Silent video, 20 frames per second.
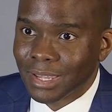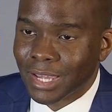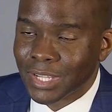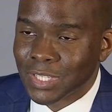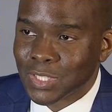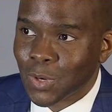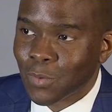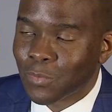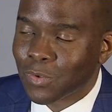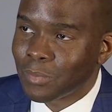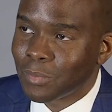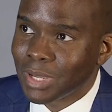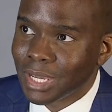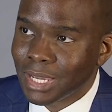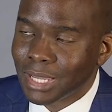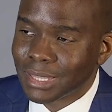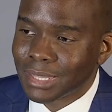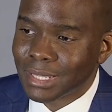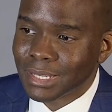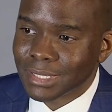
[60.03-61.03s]
And so for
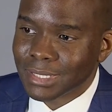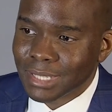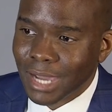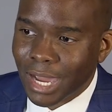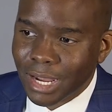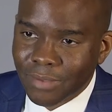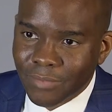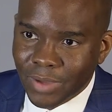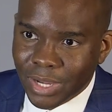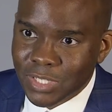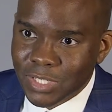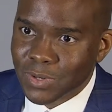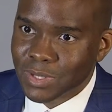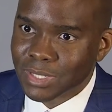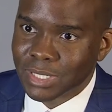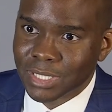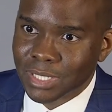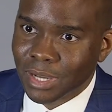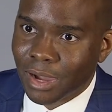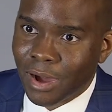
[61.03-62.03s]
me, this kind of
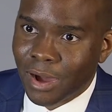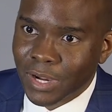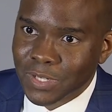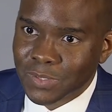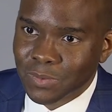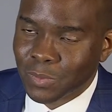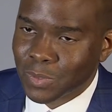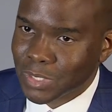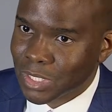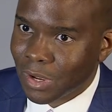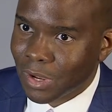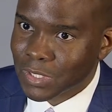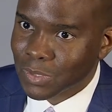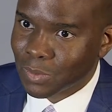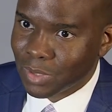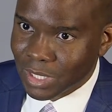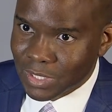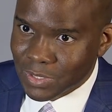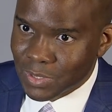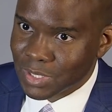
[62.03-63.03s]
entrance into Oxford was also
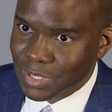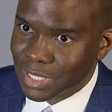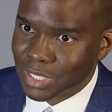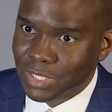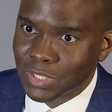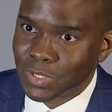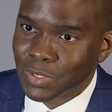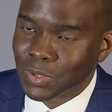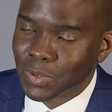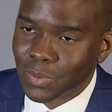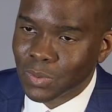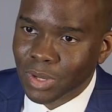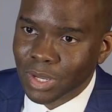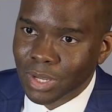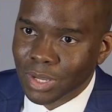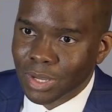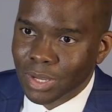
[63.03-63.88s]
an entrance into